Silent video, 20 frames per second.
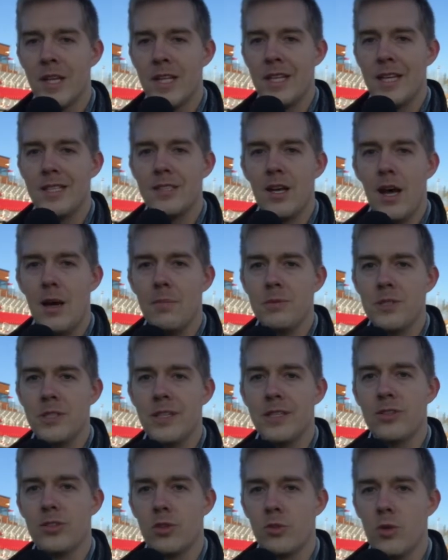that Thompson
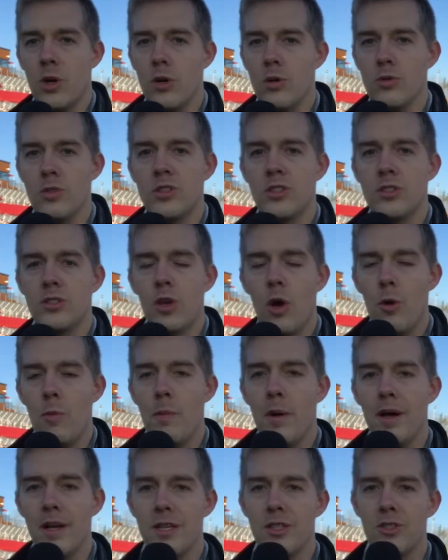has grown so
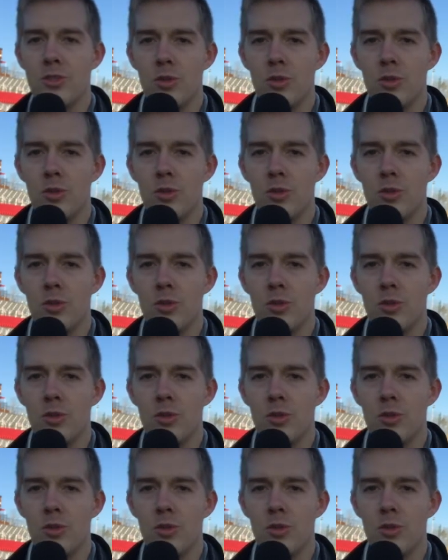much